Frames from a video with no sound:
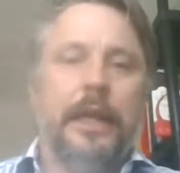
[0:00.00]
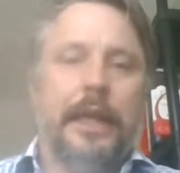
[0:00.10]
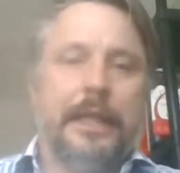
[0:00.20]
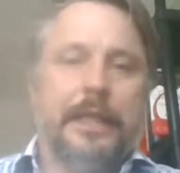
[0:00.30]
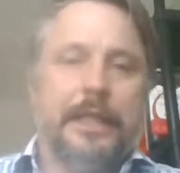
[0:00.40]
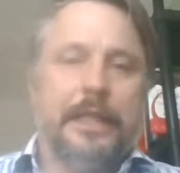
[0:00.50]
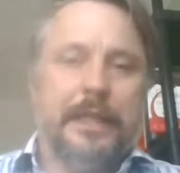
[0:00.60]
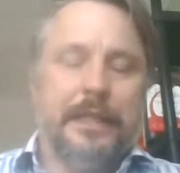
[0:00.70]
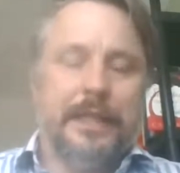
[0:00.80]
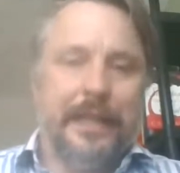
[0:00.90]

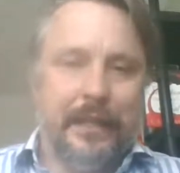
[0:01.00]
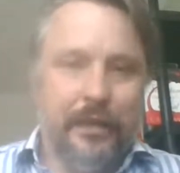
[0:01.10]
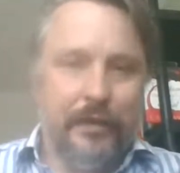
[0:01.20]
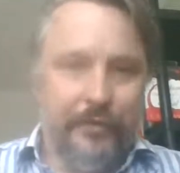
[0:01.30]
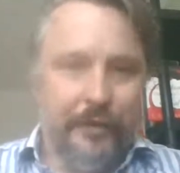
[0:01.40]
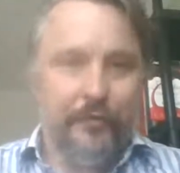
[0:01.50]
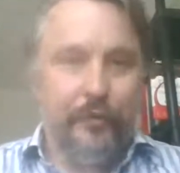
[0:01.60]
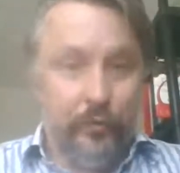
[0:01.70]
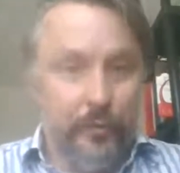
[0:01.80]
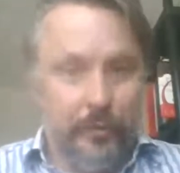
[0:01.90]
It's seen a very
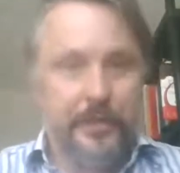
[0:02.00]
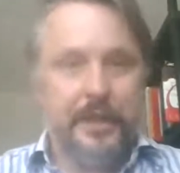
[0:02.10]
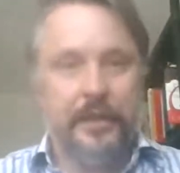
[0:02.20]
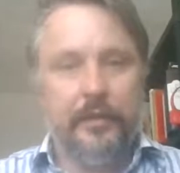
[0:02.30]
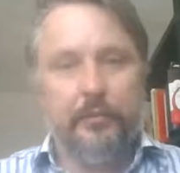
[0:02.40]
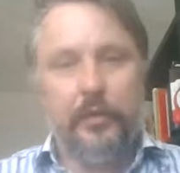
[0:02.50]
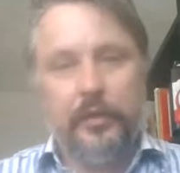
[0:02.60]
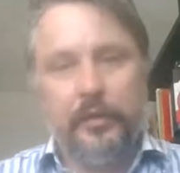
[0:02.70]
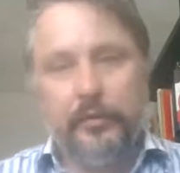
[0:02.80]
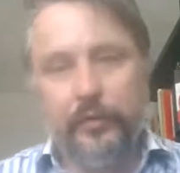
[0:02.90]
vulnerable side of
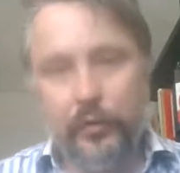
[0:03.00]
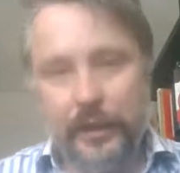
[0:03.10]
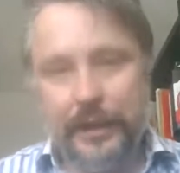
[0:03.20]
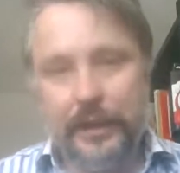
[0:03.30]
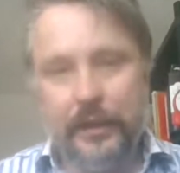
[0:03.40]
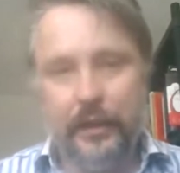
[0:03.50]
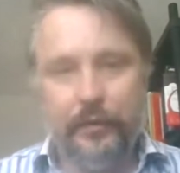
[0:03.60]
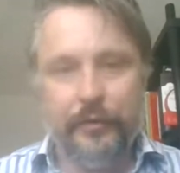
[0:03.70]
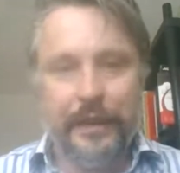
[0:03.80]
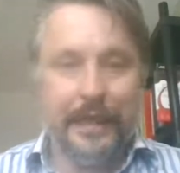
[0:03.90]
Bond falling in
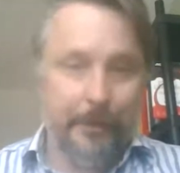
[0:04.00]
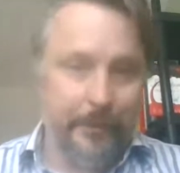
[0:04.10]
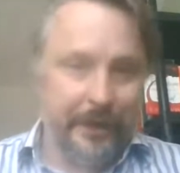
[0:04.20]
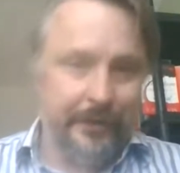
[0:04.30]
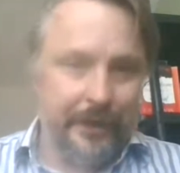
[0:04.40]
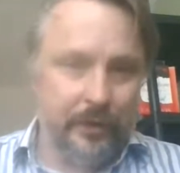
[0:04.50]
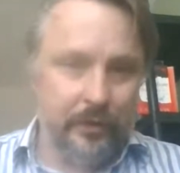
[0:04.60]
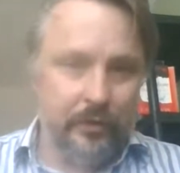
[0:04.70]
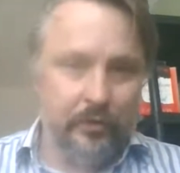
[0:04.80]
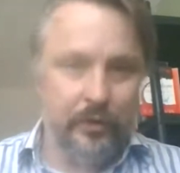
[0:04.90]
love and get married,
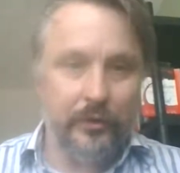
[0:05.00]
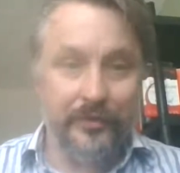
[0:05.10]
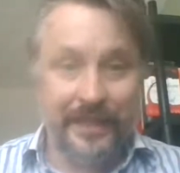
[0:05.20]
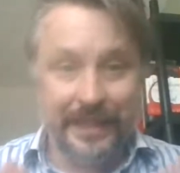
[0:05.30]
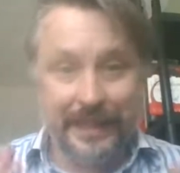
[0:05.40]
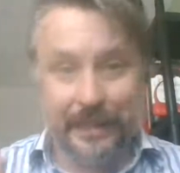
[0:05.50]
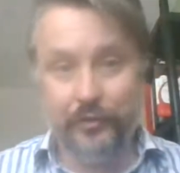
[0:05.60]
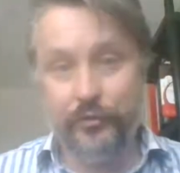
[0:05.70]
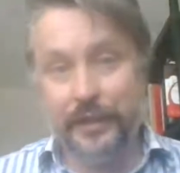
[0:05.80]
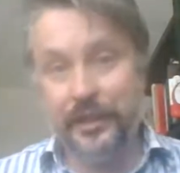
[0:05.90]
although obviously that
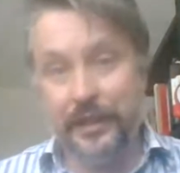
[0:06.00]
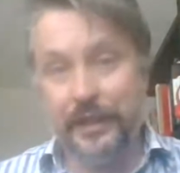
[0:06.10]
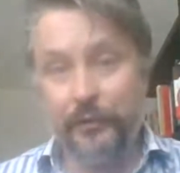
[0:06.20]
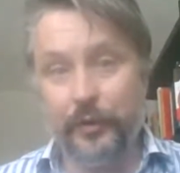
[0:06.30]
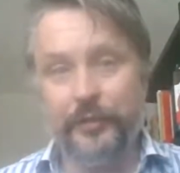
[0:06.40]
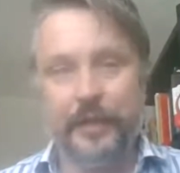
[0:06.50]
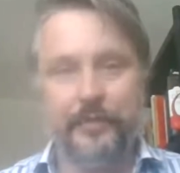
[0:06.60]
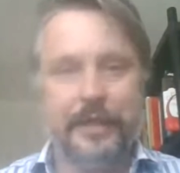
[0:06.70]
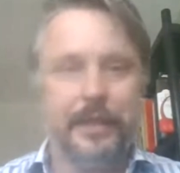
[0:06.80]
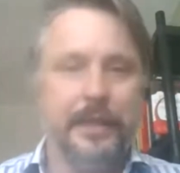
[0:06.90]
tragically, for obvious
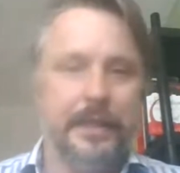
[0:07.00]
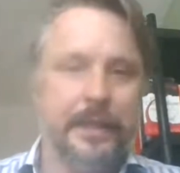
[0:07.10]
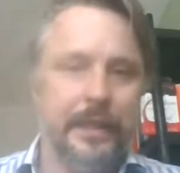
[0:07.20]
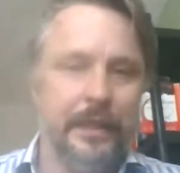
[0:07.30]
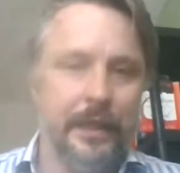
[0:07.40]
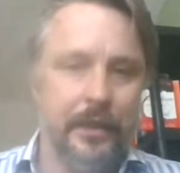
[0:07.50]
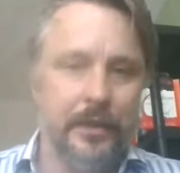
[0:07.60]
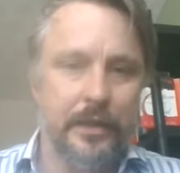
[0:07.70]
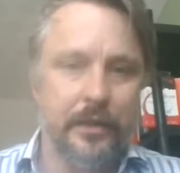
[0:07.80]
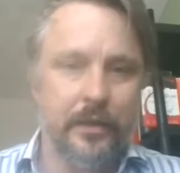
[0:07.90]
reasons, didn't
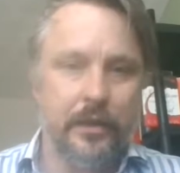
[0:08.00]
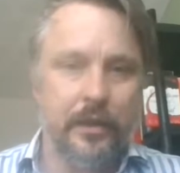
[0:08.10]
last.